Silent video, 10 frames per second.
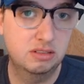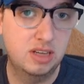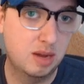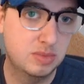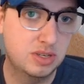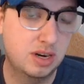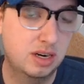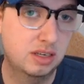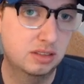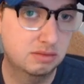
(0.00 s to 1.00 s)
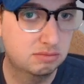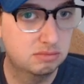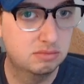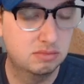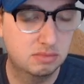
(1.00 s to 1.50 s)
game setting
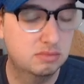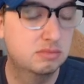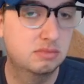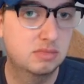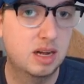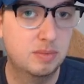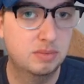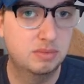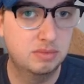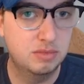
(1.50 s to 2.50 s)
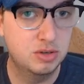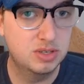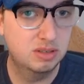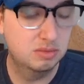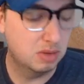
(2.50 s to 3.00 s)
I'm
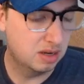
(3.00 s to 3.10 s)
using.